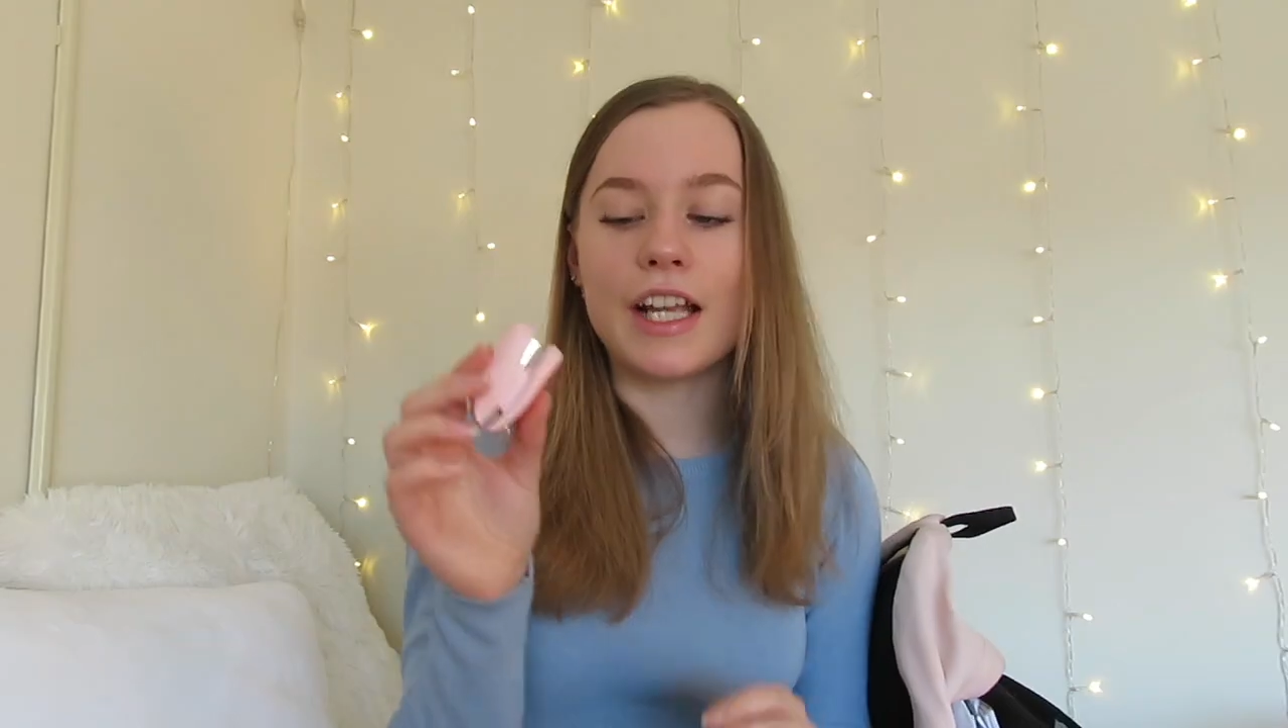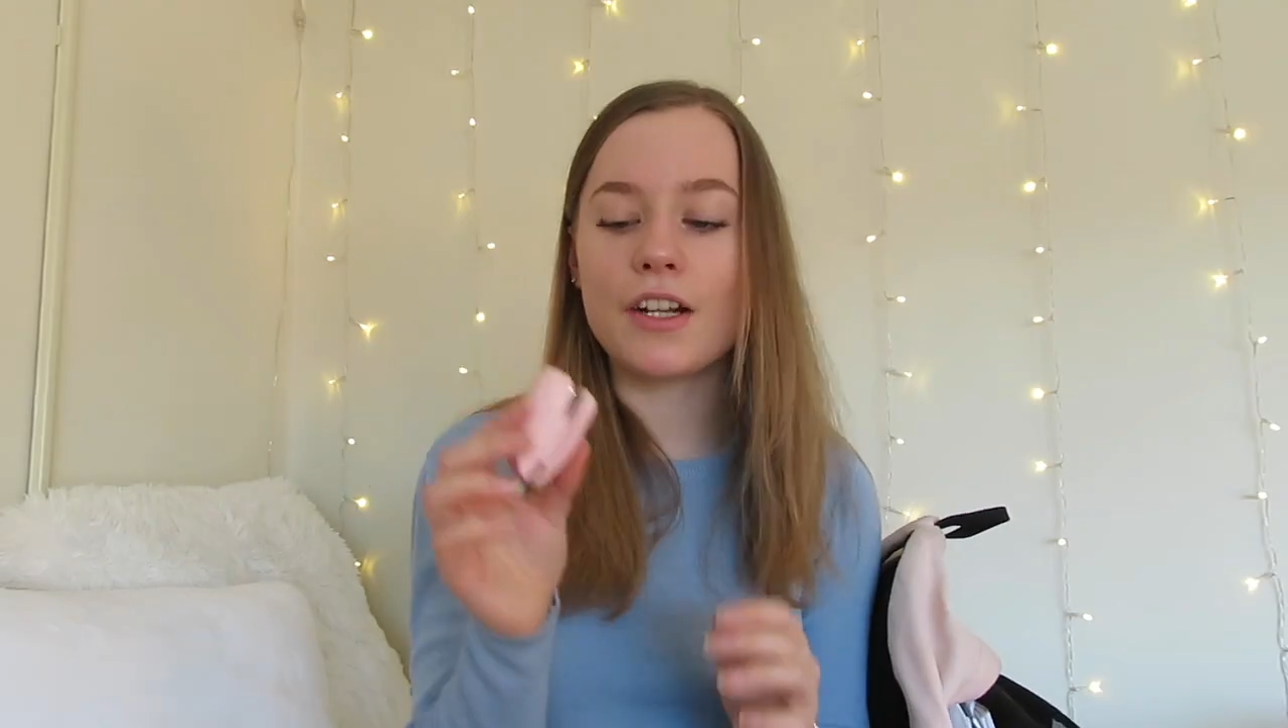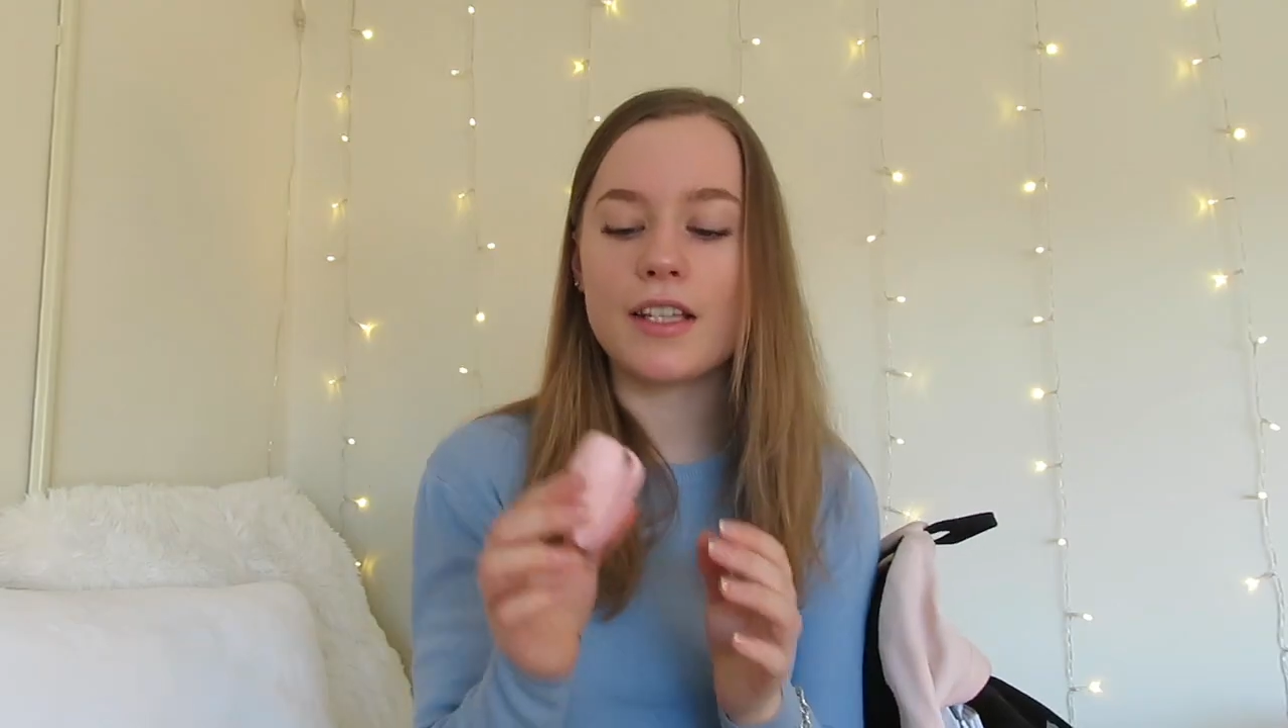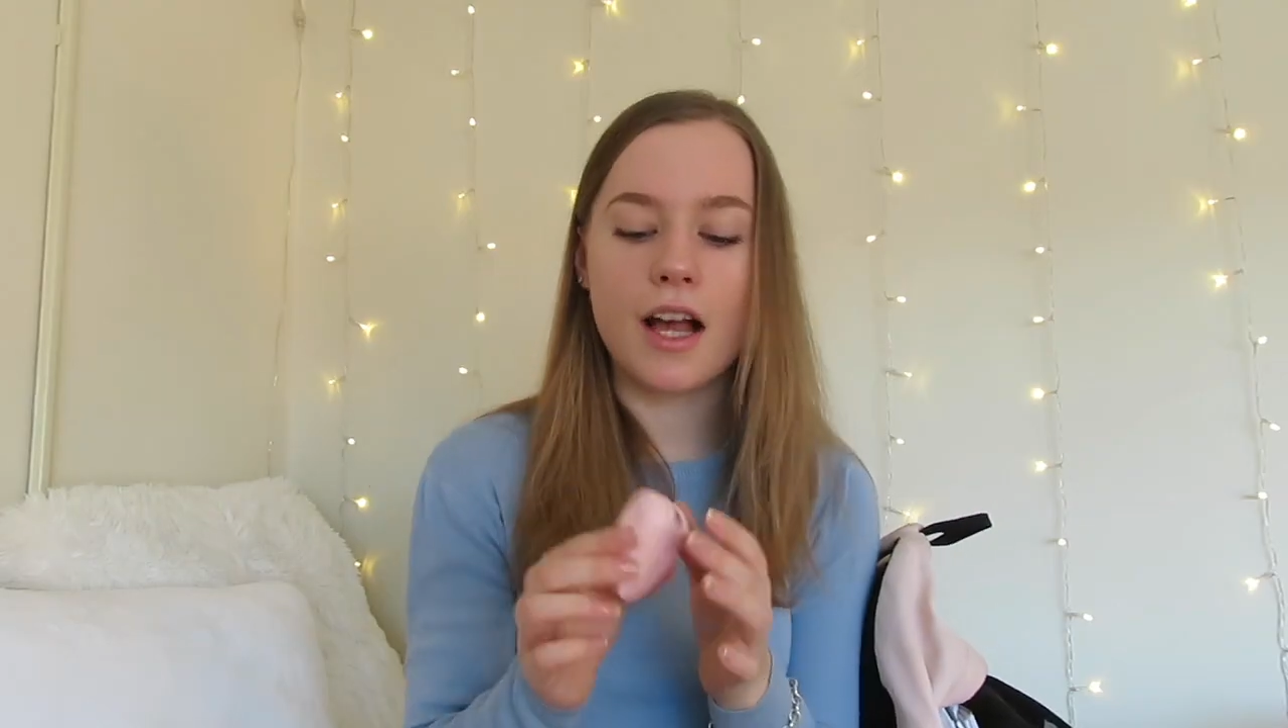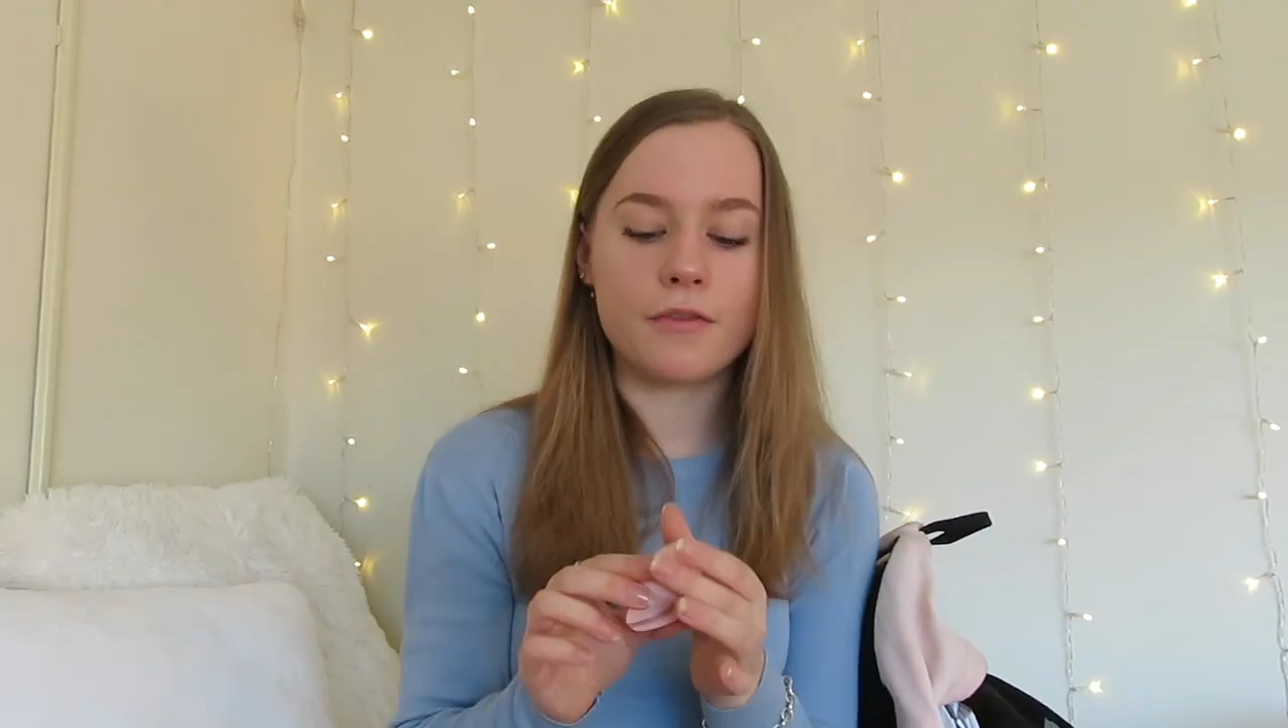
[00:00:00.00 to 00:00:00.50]
Get
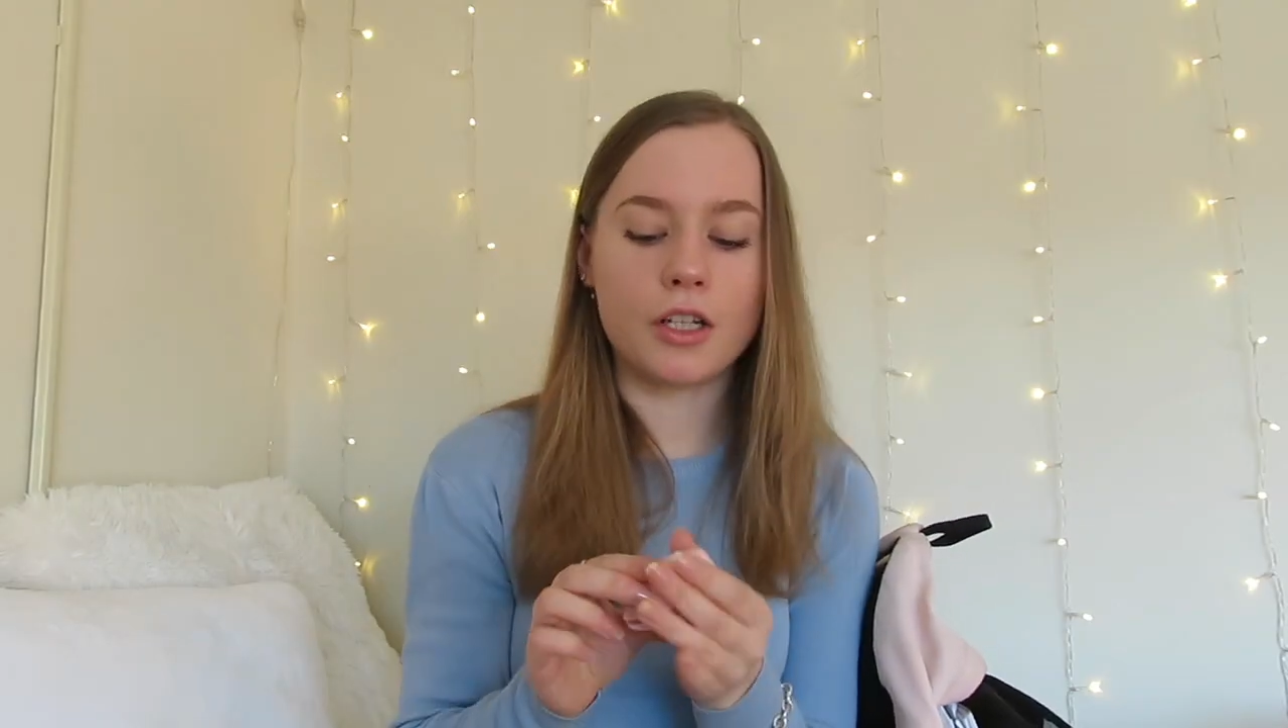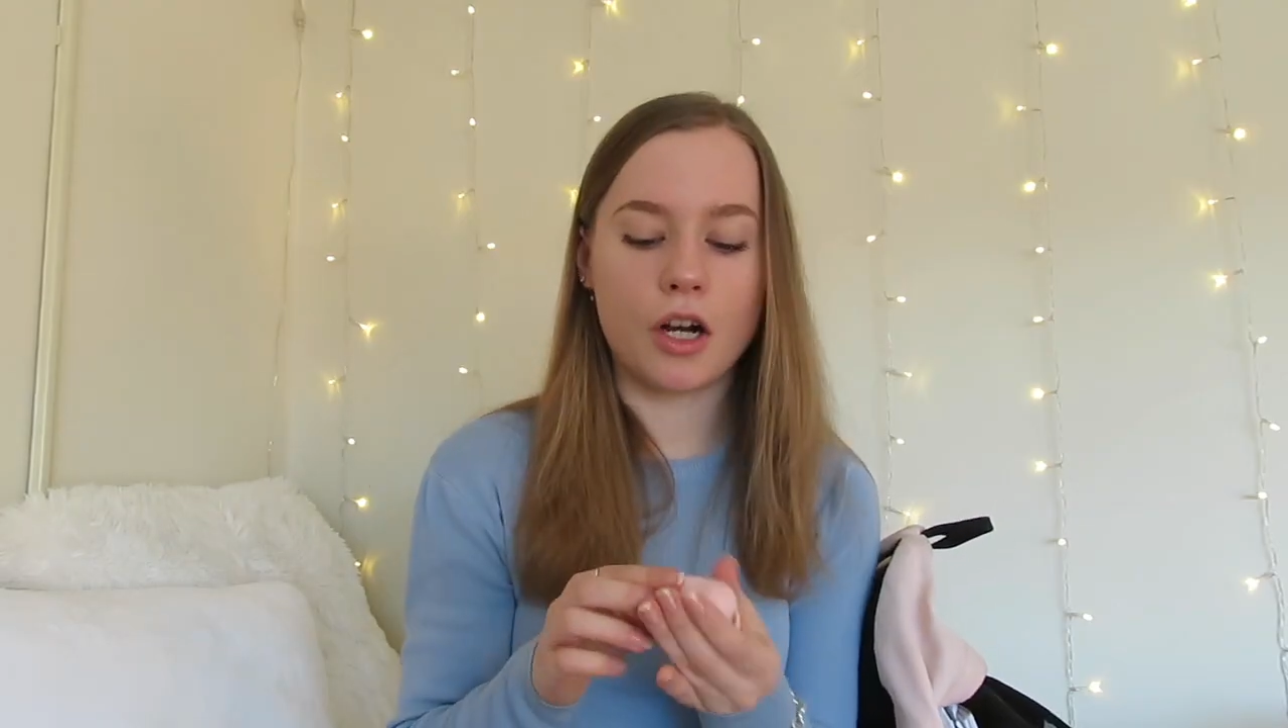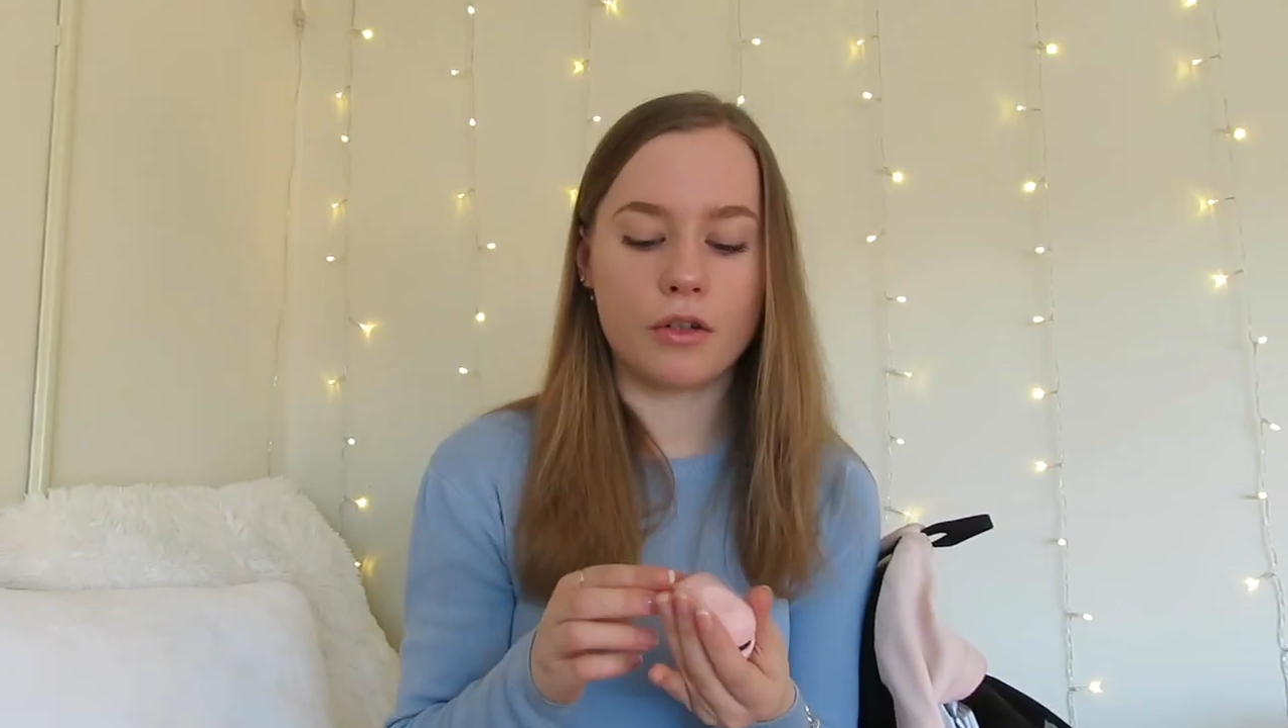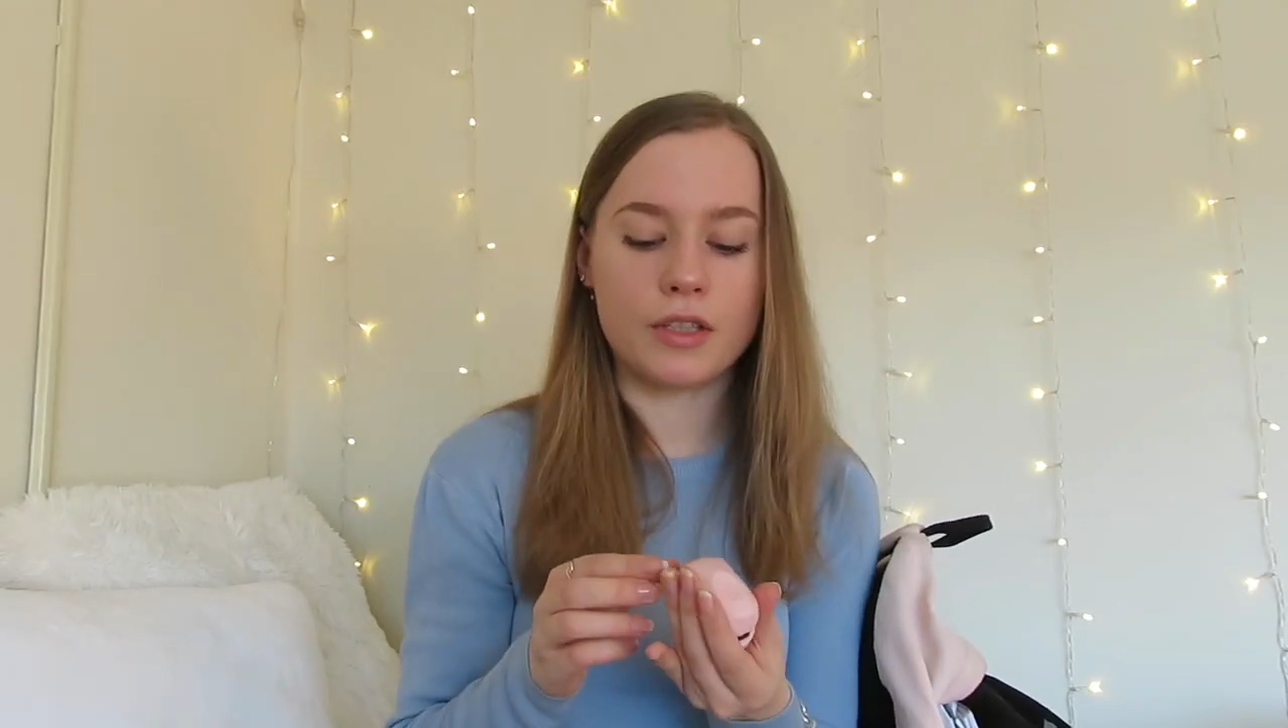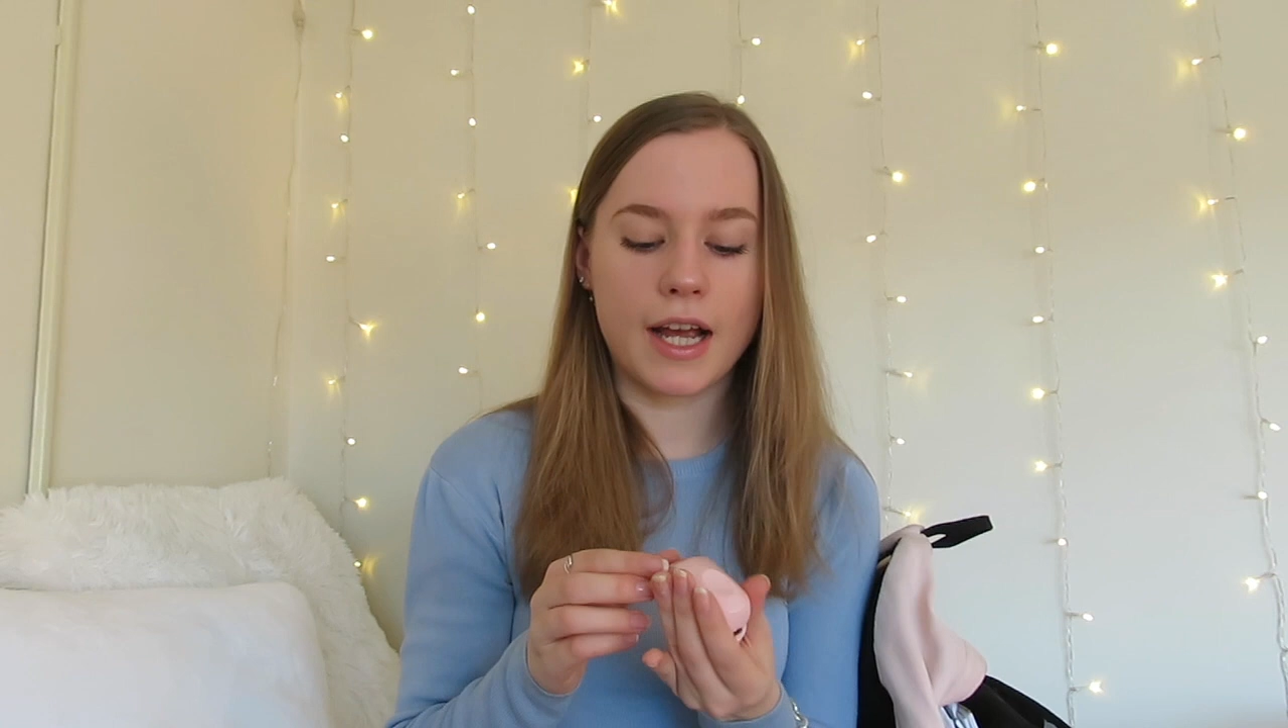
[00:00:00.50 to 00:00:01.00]
yourself your own